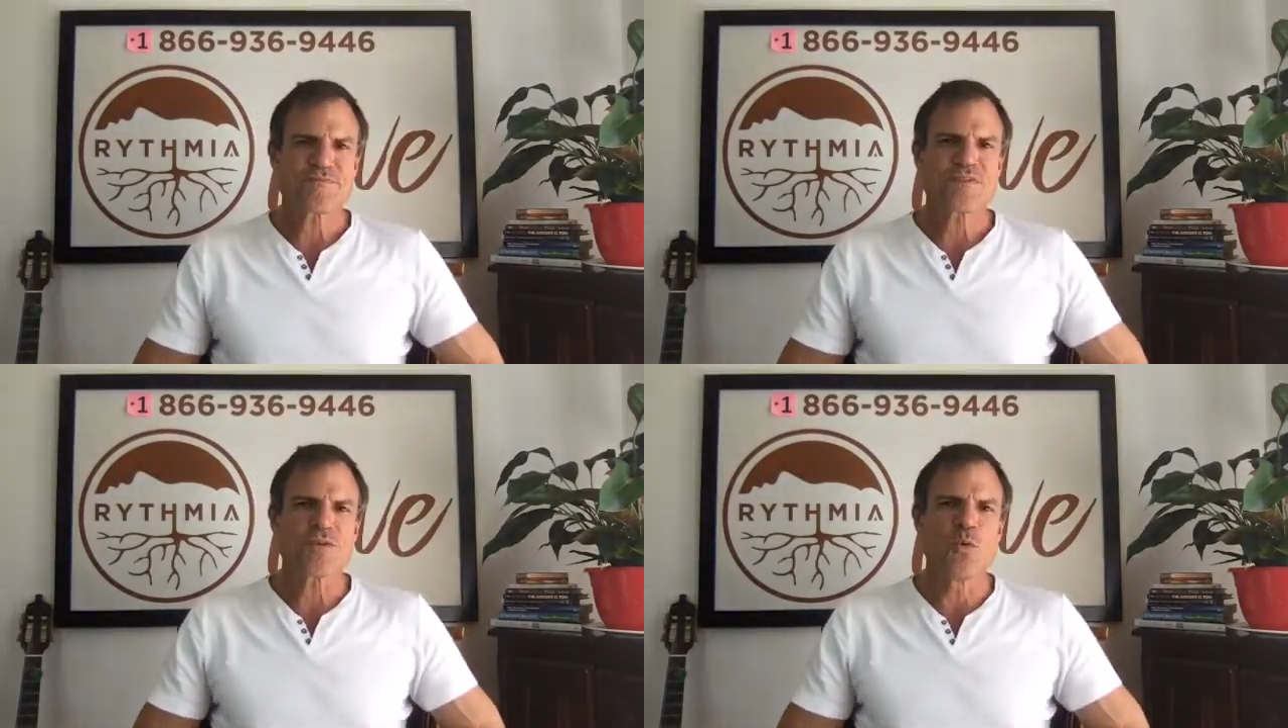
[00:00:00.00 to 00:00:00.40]

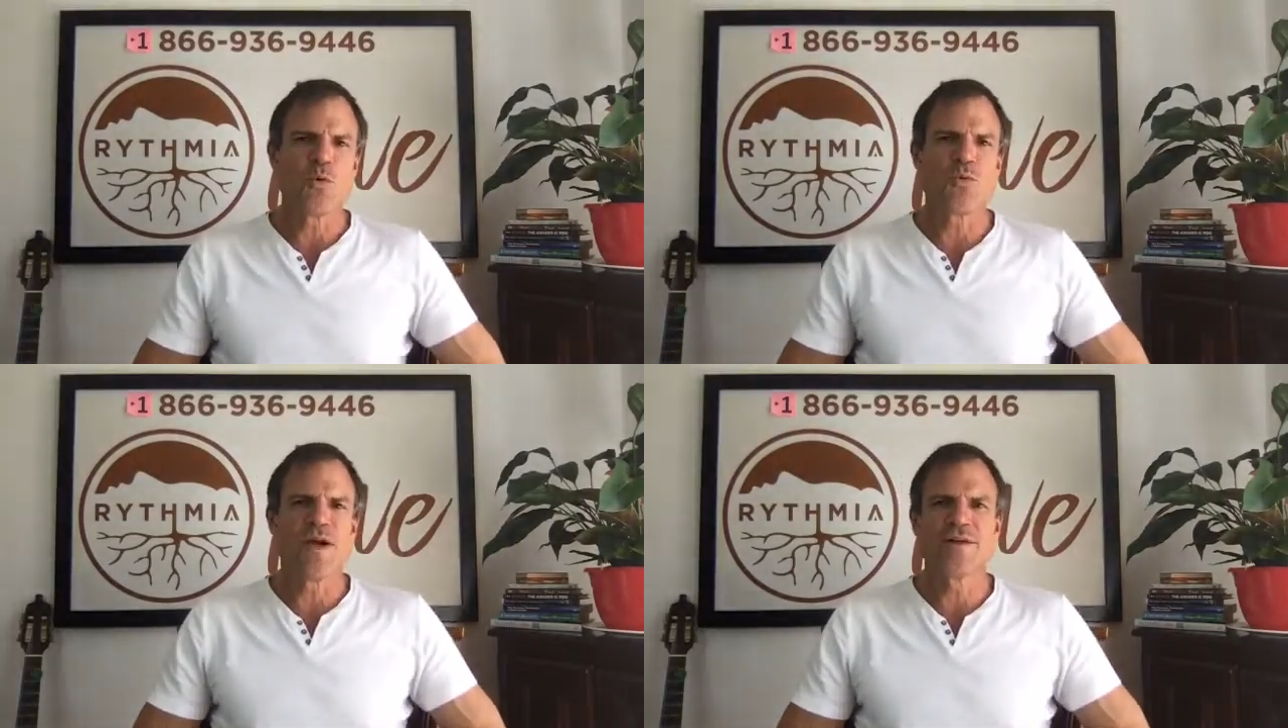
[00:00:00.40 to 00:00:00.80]

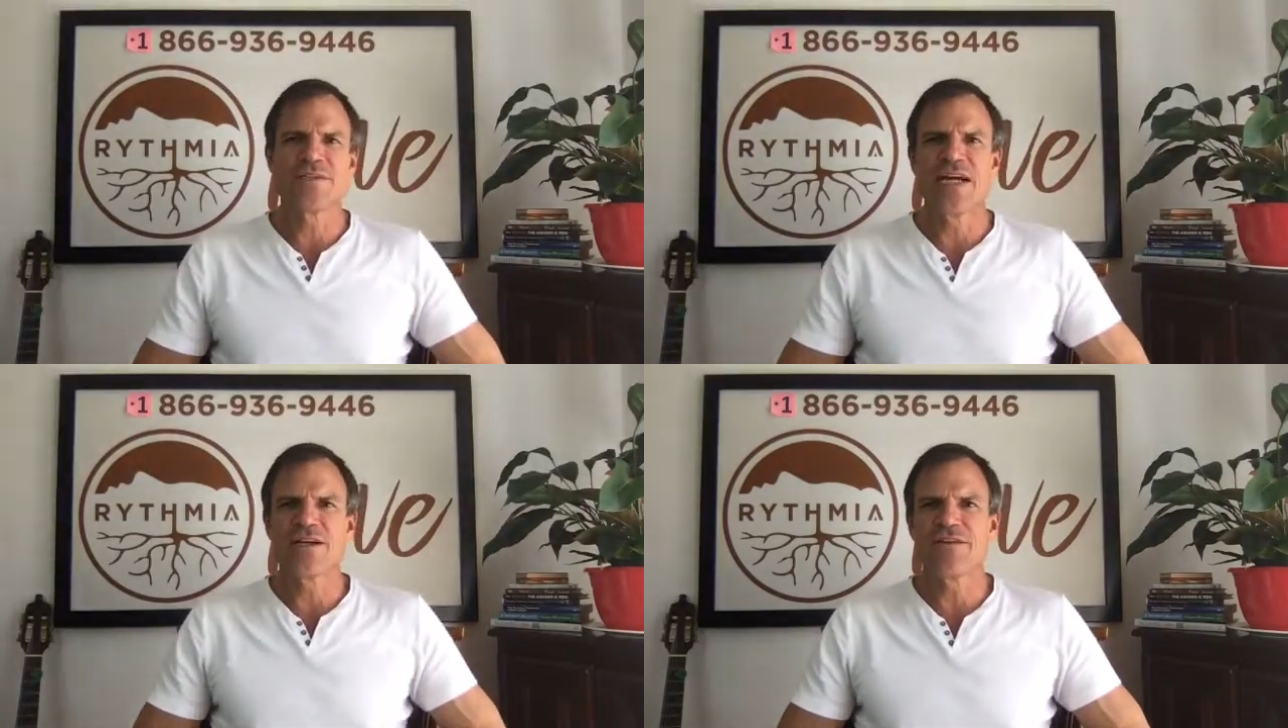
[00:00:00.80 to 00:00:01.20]
we'll round
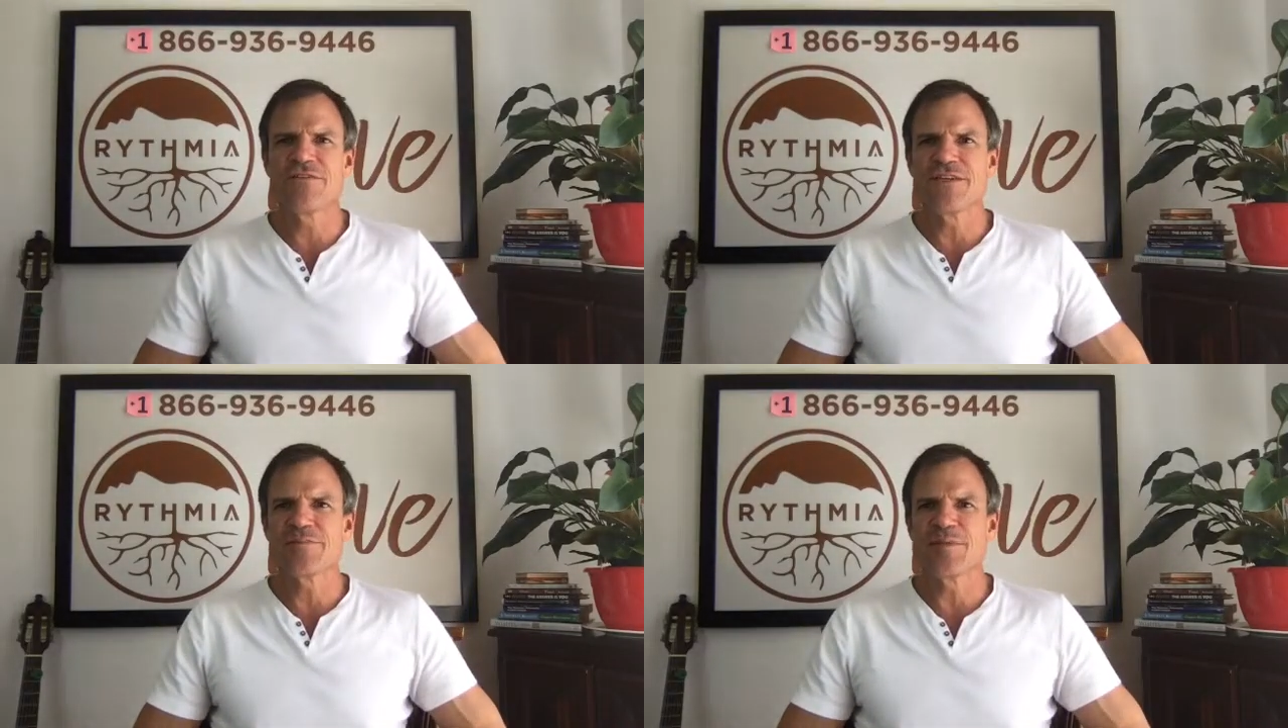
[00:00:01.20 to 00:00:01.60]
out our
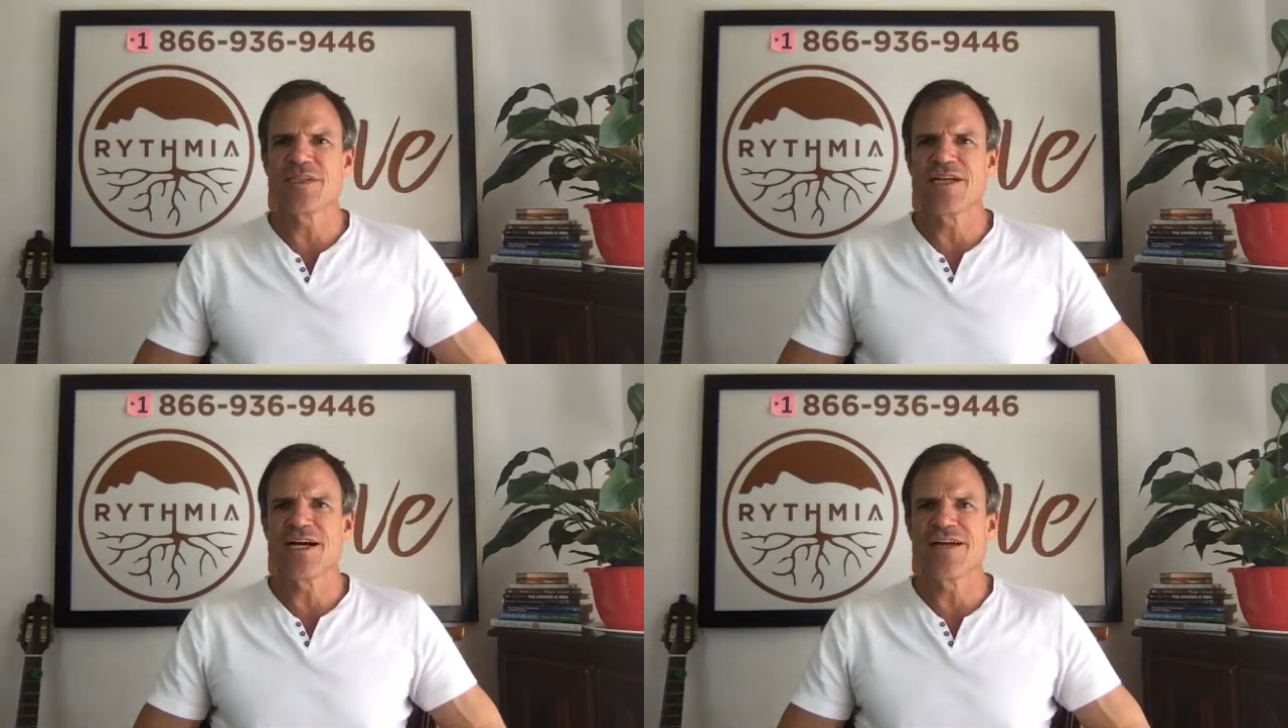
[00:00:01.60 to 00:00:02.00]
Facebook
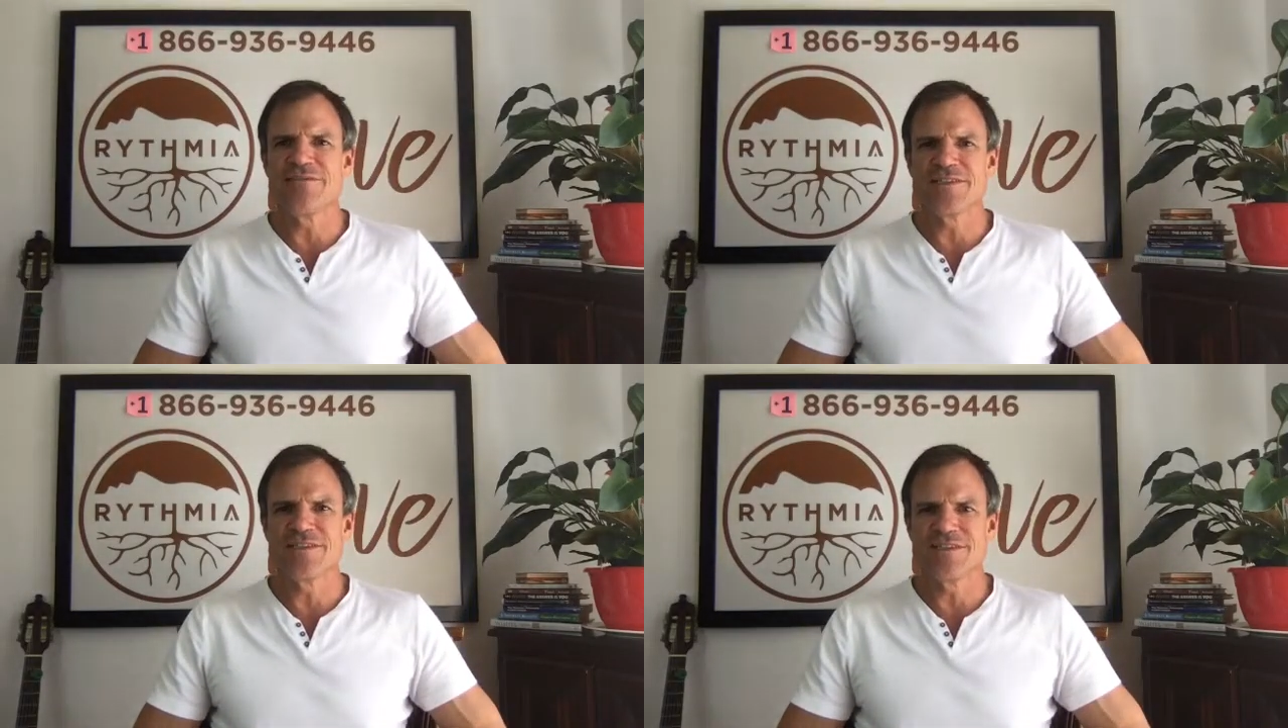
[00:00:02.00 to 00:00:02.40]
Live
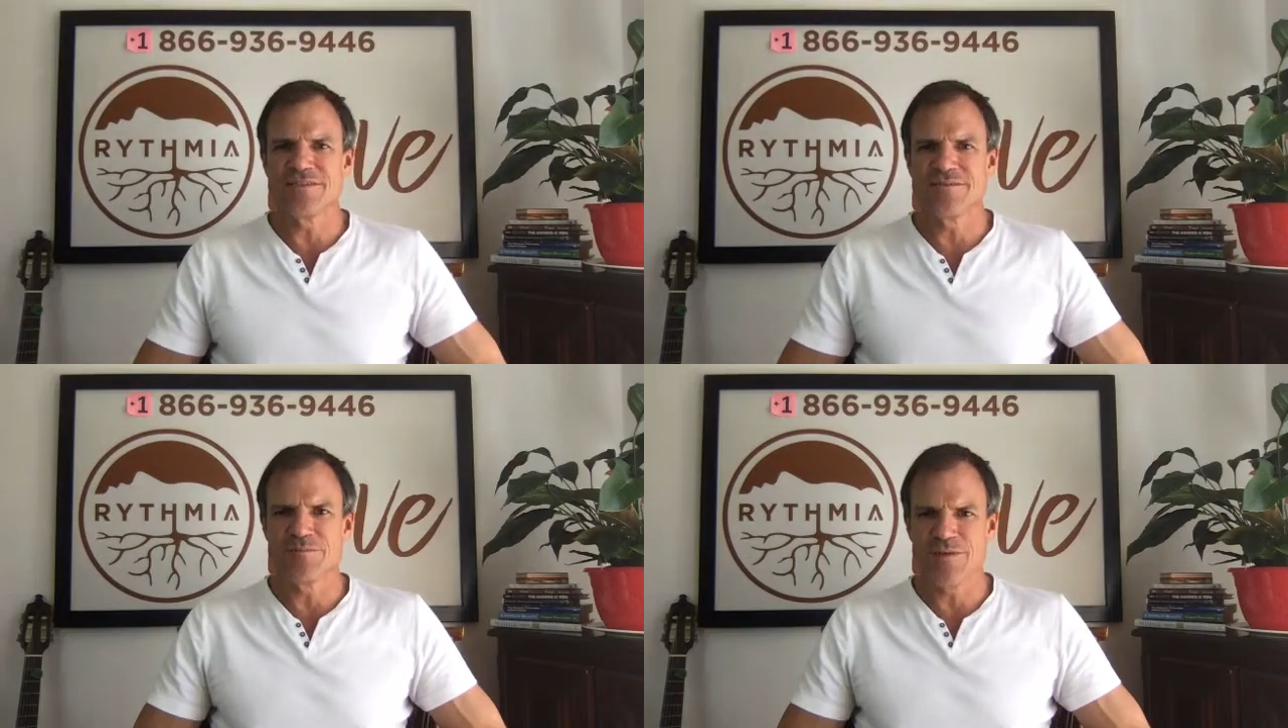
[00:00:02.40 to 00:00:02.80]
with a
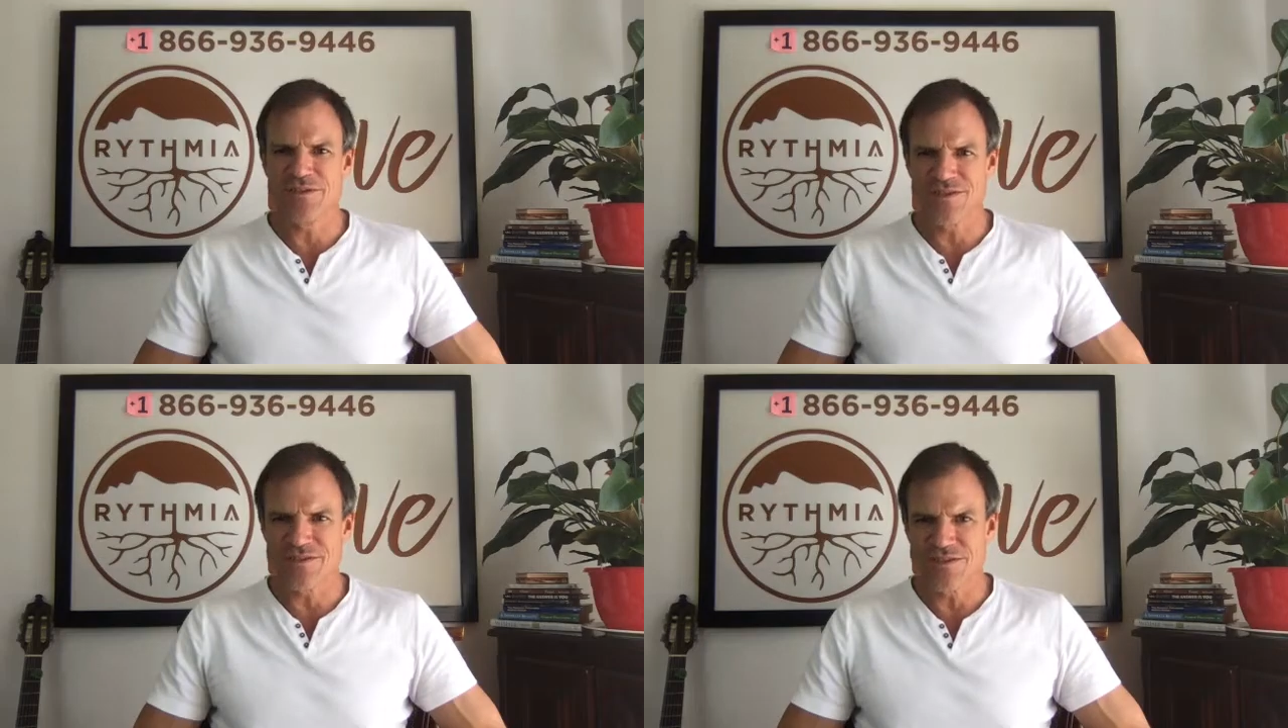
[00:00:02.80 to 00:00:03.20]
little
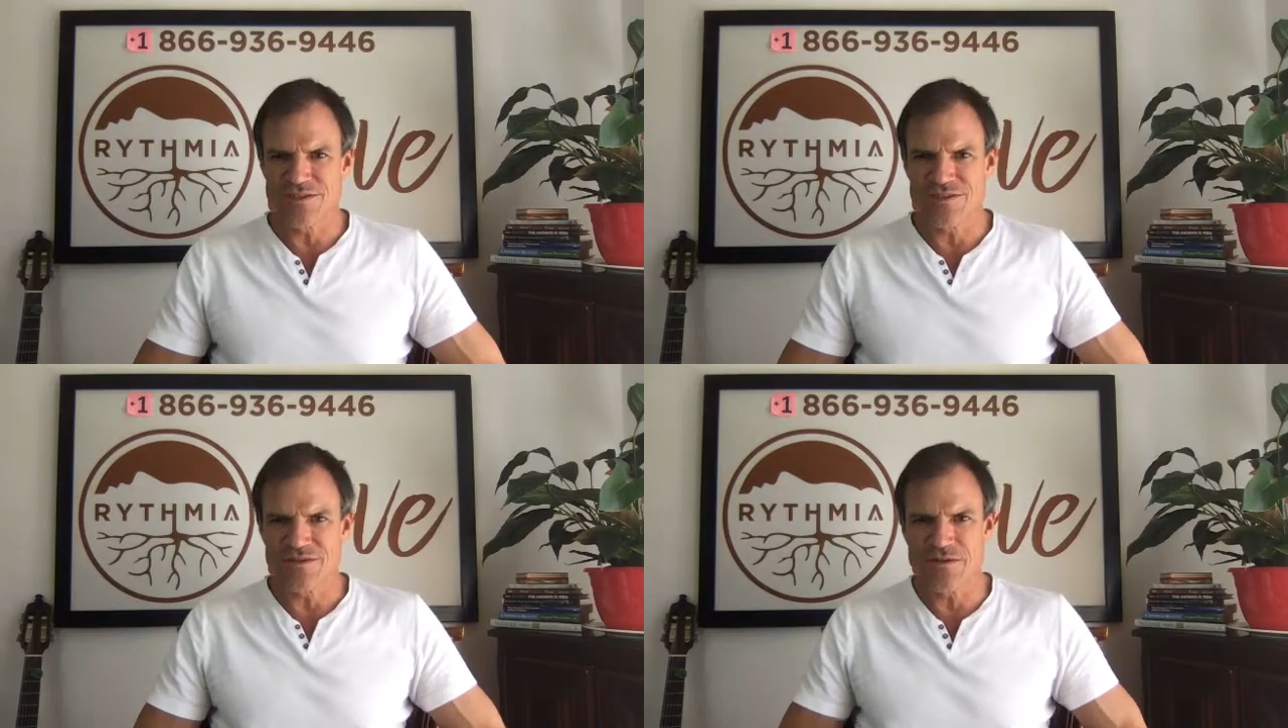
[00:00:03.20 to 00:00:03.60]
musical
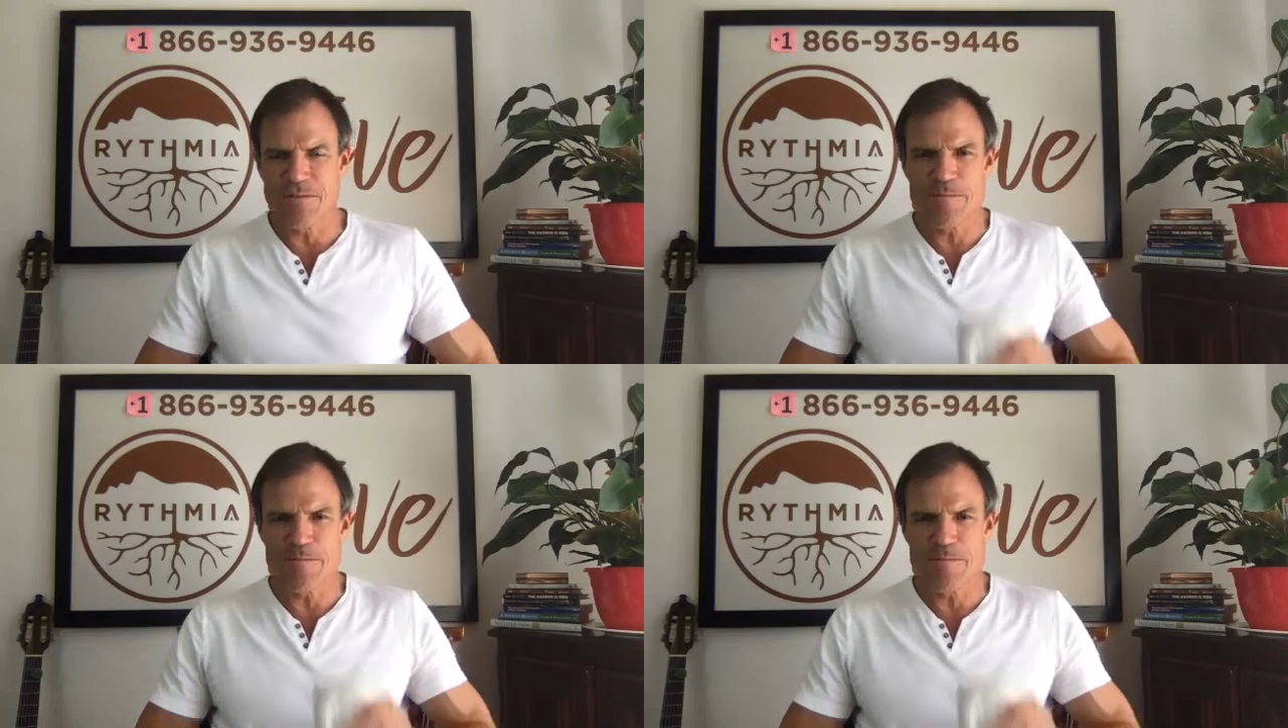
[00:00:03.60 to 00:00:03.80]
interlude.